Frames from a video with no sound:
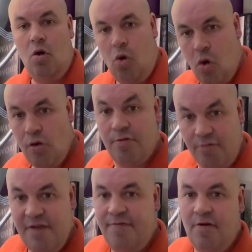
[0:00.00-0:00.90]
All
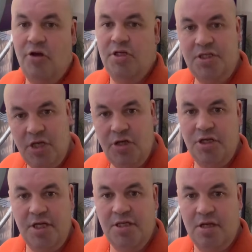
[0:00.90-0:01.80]
3 flights are touching each